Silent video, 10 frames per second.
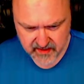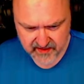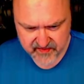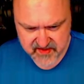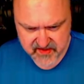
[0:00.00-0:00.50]

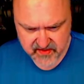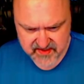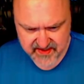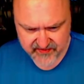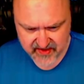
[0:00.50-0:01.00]
If this goes
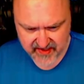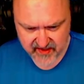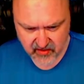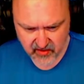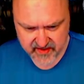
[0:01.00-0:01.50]
seven,
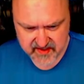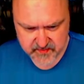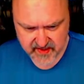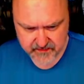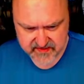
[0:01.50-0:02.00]
eight, nine, this
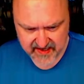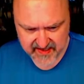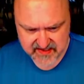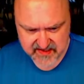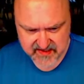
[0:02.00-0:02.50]
becomes
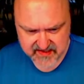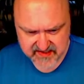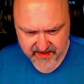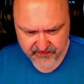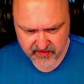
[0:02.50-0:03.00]
eight,
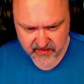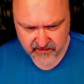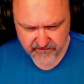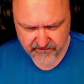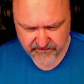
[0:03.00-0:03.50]
seven,
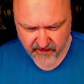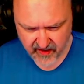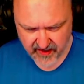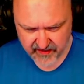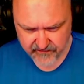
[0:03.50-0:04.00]

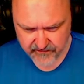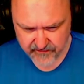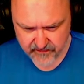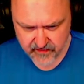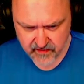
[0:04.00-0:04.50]
five.